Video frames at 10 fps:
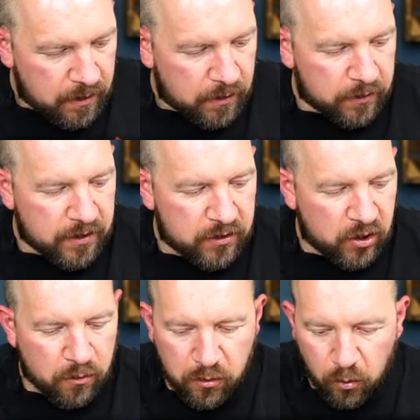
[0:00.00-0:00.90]
Because as
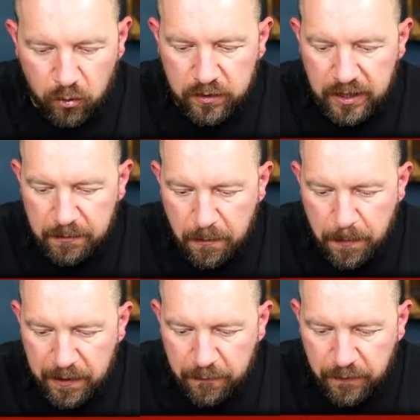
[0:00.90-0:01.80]
you know, I'm a
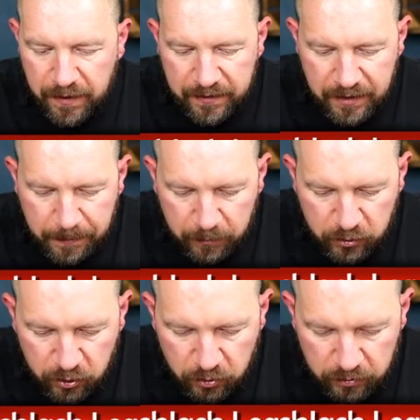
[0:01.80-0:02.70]
big fan
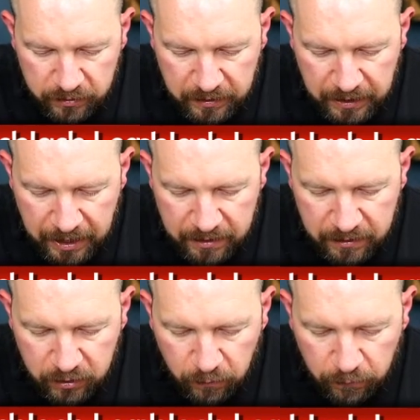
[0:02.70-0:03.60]
about just getting
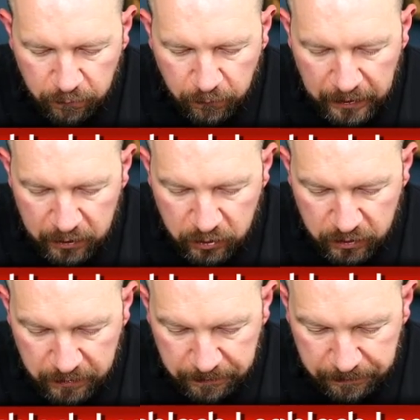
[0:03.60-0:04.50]
stuff finished.